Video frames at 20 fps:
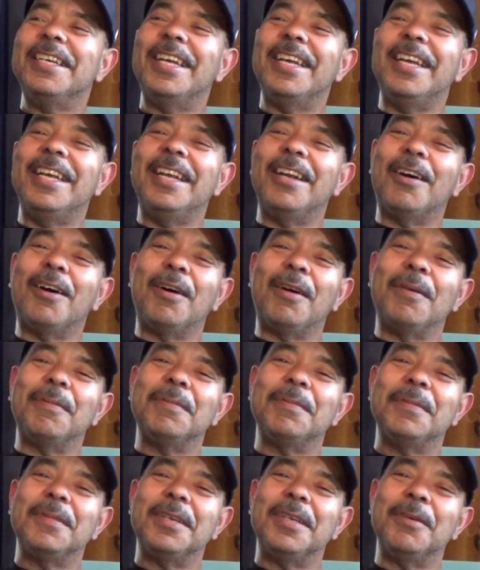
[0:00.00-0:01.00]
it
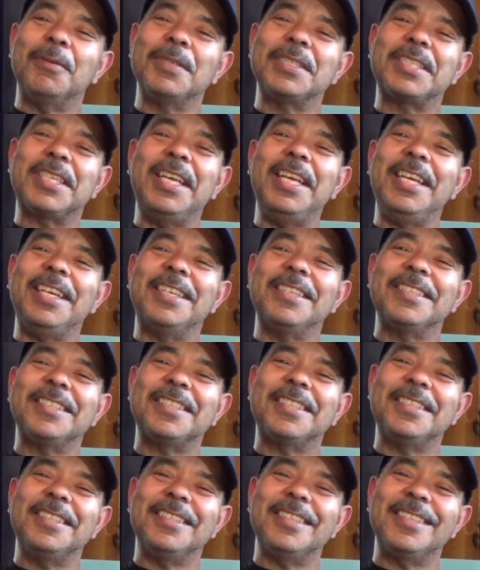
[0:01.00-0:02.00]
was Seen.
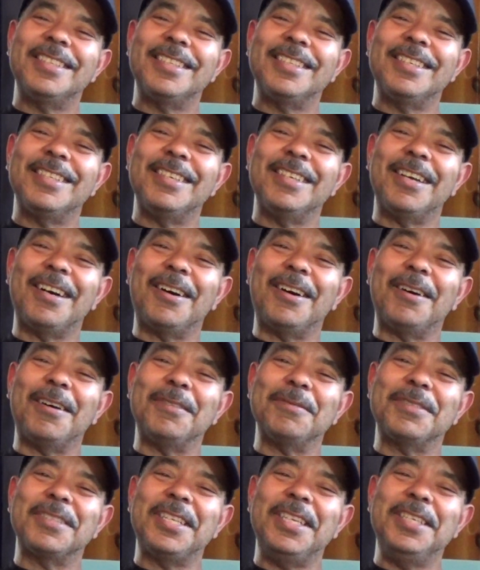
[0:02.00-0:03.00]

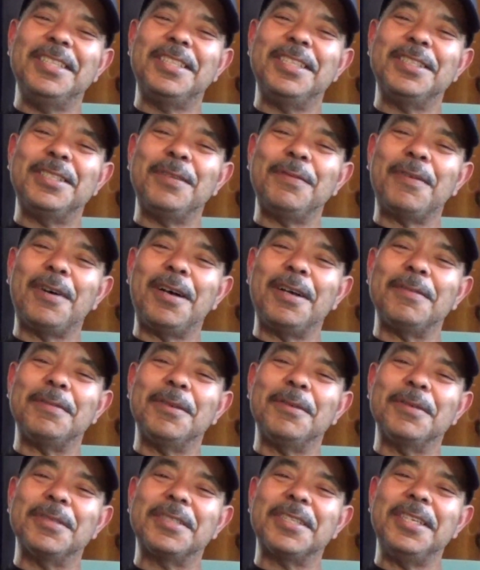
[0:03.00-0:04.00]
Seen TC5, it
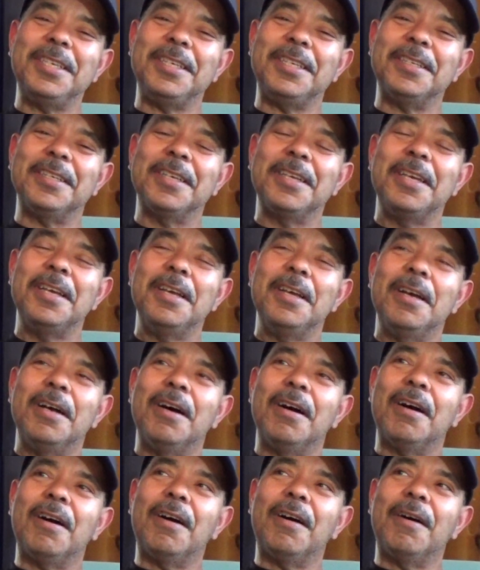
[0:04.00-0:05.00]
was Seen.
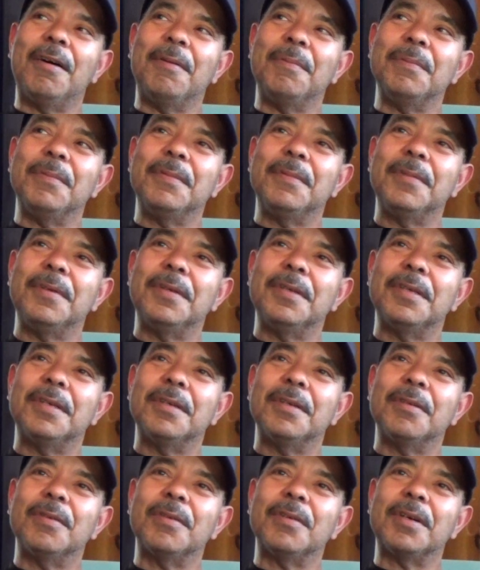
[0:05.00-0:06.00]
I
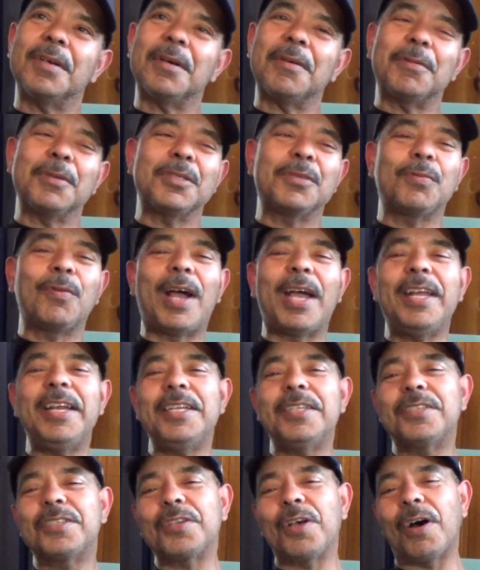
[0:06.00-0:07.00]
was
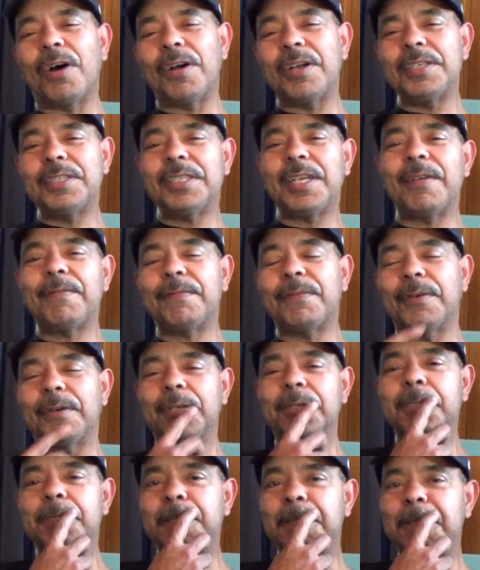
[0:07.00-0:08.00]
writing Sarge at
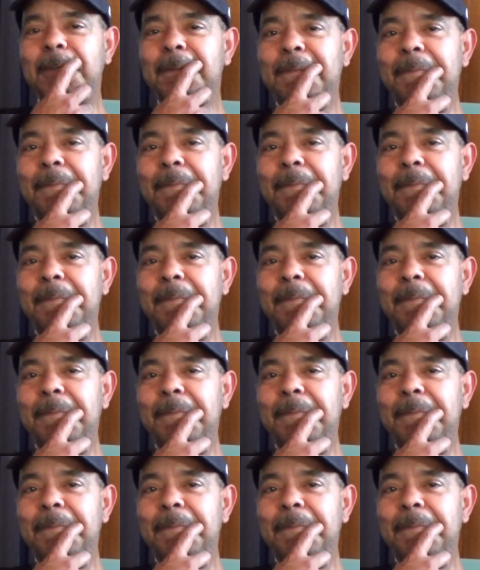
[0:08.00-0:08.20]
first,